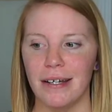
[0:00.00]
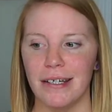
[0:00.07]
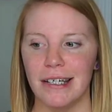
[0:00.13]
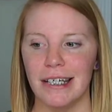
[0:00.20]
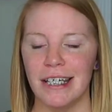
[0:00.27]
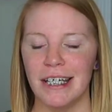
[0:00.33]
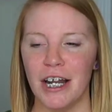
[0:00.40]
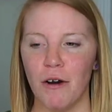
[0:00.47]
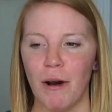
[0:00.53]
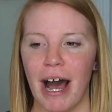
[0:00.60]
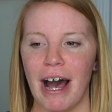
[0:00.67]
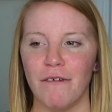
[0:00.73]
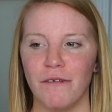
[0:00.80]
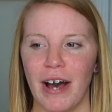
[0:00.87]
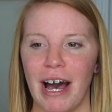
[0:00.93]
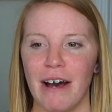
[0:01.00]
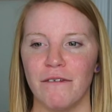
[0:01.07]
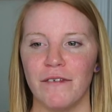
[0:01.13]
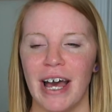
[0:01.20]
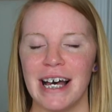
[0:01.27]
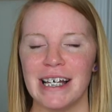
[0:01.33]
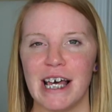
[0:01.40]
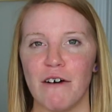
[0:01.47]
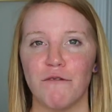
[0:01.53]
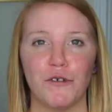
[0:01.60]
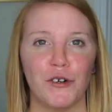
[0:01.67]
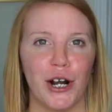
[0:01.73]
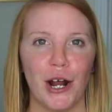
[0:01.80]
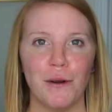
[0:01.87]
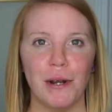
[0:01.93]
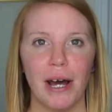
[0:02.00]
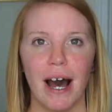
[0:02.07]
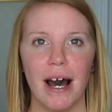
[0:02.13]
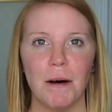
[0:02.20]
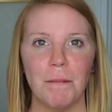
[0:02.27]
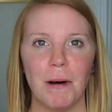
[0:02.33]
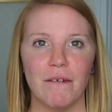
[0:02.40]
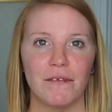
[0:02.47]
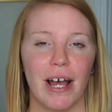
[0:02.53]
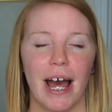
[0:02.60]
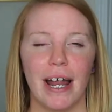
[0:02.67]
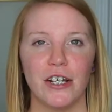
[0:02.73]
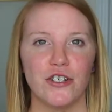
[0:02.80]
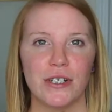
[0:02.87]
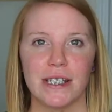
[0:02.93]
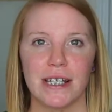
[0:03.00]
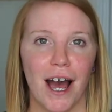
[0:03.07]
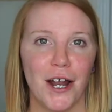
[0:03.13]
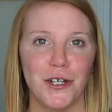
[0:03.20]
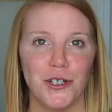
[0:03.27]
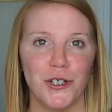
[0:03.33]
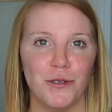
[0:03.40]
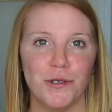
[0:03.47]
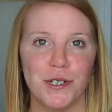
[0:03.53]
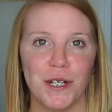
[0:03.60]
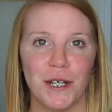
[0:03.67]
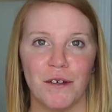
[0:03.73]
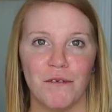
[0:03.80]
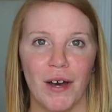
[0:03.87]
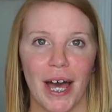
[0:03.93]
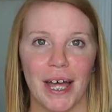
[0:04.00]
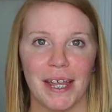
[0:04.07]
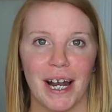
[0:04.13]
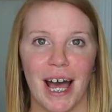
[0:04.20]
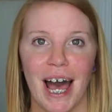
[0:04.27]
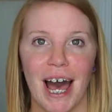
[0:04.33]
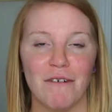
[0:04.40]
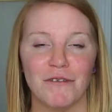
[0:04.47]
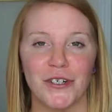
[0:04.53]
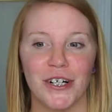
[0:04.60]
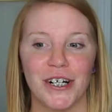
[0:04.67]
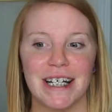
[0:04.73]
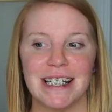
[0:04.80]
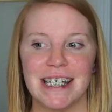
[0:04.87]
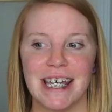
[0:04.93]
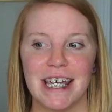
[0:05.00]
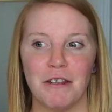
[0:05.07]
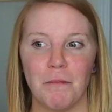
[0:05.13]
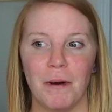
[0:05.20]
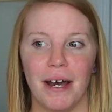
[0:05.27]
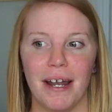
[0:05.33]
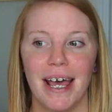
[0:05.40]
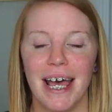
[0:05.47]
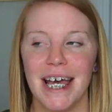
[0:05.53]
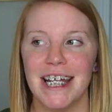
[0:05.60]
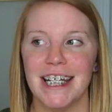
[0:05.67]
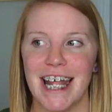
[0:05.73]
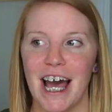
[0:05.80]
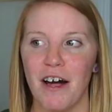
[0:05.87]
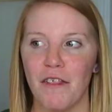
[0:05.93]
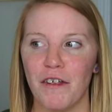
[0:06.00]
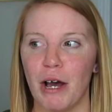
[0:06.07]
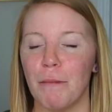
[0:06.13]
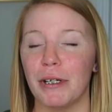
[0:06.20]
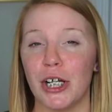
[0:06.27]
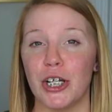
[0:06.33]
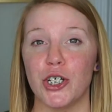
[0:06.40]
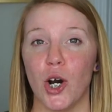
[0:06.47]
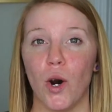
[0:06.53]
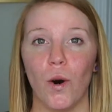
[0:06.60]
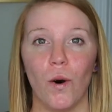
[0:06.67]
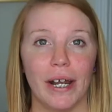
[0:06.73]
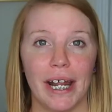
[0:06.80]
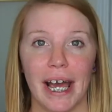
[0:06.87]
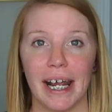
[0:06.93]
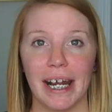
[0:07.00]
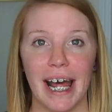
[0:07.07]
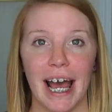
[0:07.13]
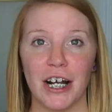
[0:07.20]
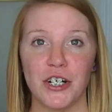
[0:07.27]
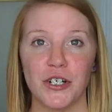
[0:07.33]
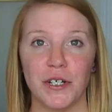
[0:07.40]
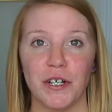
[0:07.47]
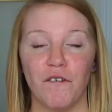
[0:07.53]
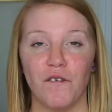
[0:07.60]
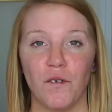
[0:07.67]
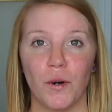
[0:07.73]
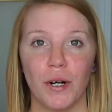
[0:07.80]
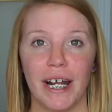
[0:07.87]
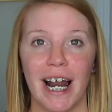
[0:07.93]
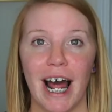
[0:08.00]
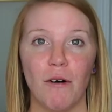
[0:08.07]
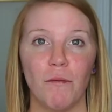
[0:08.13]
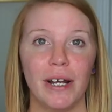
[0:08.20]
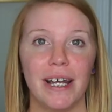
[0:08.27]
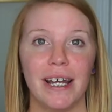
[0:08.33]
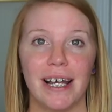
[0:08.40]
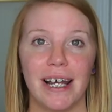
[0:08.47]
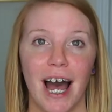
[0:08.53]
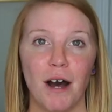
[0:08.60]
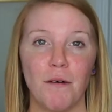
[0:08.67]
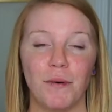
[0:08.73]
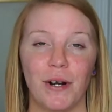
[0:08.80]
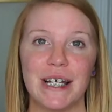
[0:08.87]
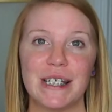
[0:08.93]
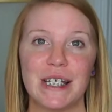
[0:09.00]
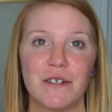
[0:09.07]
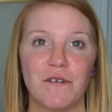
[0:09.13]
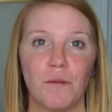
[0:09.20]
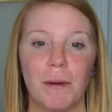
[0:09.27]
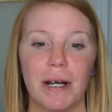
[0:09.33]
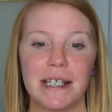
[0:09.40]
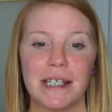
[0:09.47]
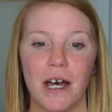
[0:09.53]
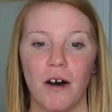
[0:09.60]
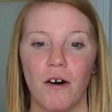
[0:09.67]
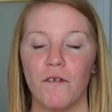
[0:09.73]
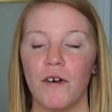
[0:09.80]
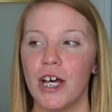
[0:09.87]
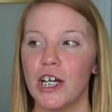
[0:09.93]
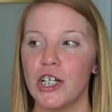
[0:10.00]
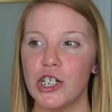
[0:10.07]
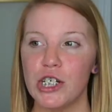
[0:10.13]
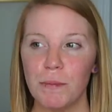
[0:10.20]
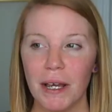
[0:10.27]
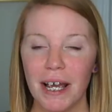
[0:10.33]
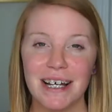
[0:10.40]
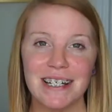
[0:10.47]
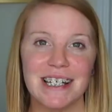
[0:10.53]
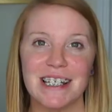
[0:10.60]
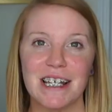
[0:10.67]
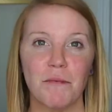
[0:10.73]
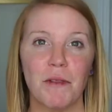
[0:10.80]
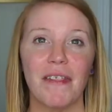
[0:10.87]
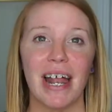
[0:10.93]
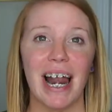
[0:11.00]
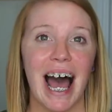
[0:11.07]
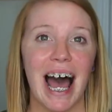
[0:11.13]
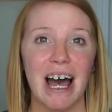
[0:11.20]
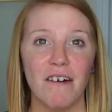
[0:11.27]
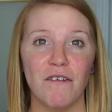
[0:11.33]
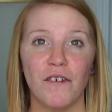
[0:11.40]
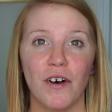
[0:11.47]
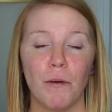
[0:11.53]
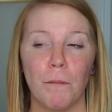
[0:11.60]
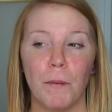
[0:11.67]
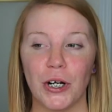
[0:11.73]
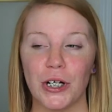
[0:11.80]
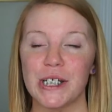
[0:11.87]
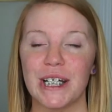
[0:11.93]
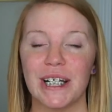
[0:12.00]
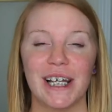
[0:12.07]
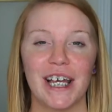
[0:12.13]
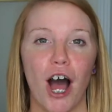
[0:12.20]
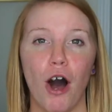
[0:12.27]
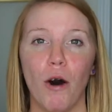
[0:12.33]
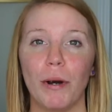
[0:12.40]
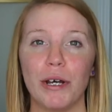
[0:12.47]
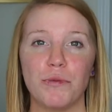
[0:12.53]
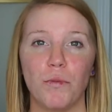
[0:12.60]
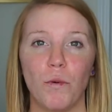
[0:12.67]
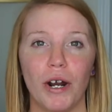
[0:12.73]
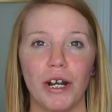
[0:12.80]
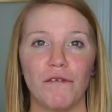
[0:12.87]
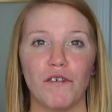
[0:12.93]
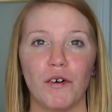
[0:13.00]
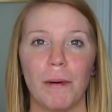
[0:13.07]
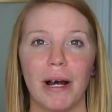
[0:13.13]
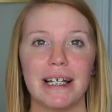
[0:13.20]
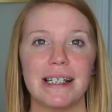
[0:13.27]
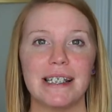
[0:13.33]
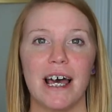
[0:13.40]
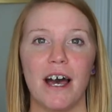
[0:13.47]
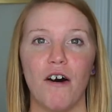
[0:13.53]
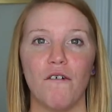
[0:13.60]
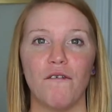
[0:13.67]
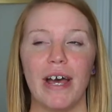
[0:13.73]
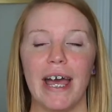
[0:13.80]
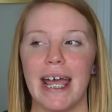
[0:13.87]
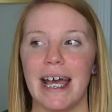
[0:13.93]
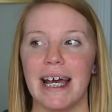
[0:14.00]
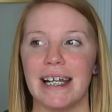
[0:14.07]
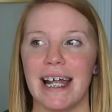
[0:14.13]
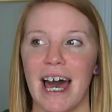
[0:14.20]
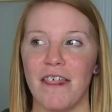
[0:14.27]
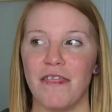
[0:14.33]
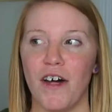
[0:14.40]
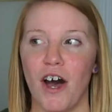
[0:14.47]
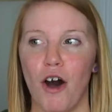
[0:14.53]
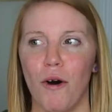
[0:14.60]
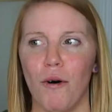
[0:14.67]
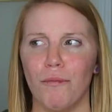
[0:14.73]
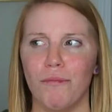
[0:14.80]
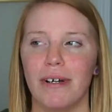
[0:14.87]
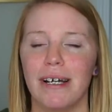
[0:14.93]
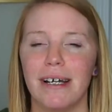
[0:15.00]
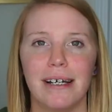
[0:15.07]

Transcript: you know, as I've grown up, I've kind of just gotten used to the fact that I have crooked teeth. But now that I'm an adult and I can actually afford it, I went and got braces for myself just because it's something that I've personally always wanted for myself, and I thought,